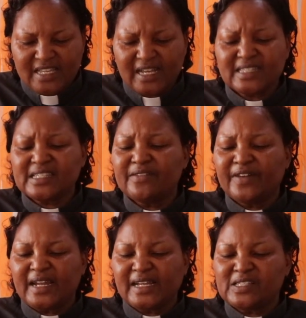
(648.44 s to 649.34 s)
He has
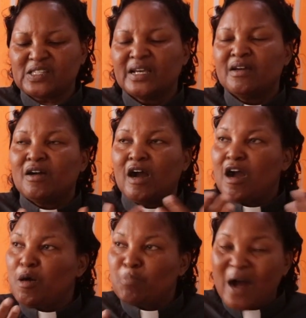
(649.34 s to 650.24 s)
given us
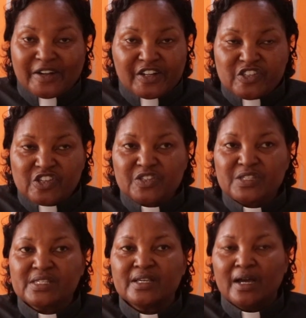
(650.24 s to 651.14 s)
uh,
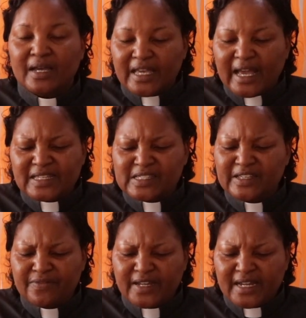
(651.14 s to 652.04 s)
marriages. He has
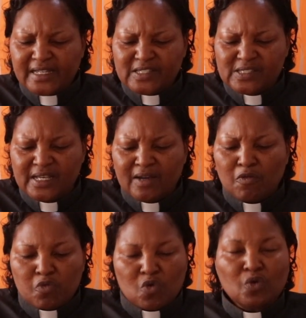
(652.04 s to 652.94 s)
given us
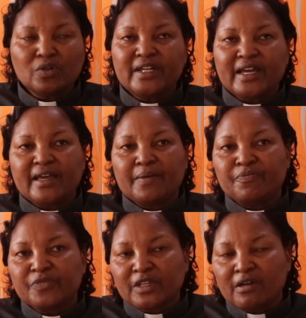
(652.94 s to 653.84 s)
good
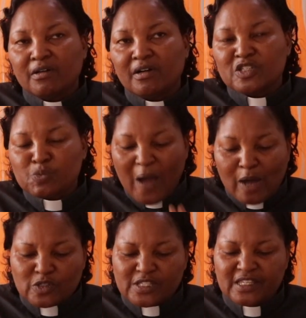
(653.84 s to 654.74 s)
um, uh,
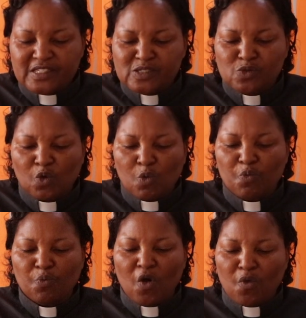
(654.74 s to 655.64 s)
spouses
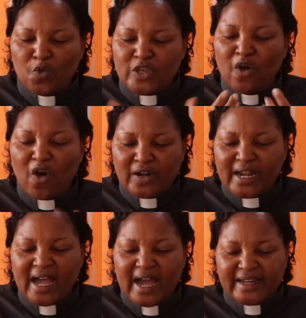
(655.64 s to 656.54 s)
whom we
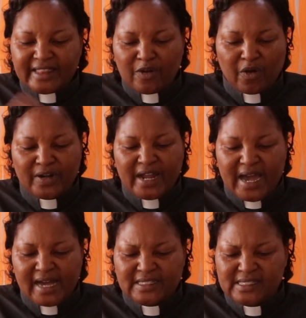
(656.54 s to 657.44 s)
honor and they honor
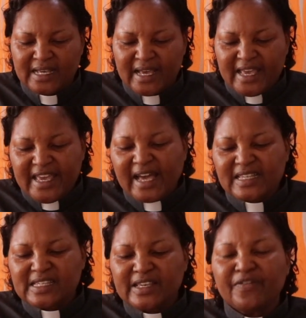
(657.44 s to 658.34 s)
us. He
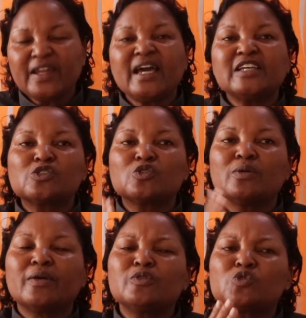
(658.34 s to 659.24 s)
has given us
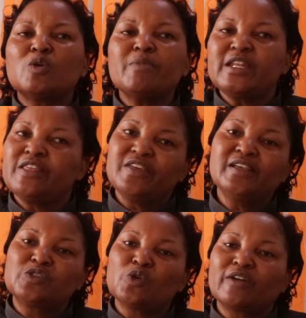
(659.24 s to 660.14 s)
so many things.